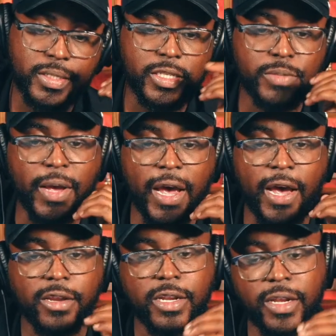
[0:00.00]
is
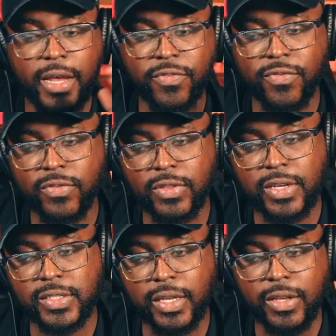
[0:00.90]
bad. The left
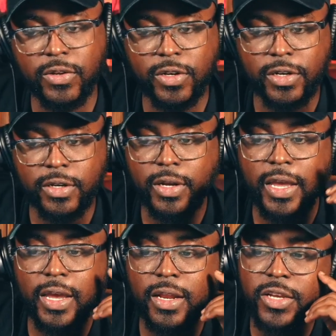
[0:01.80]
doesn't look good.
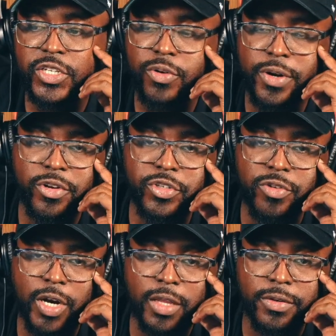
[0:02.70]
Again, they're showing their true
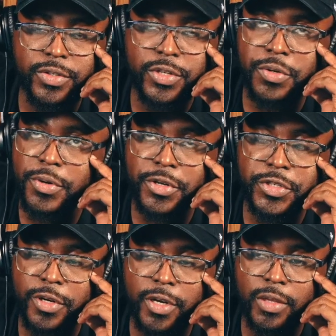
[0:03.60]
colors. They're showing their true
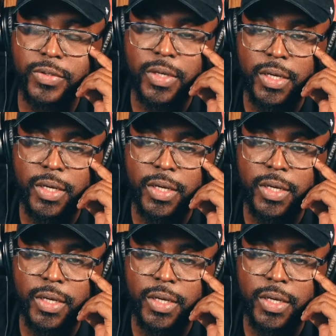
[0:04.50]
colors.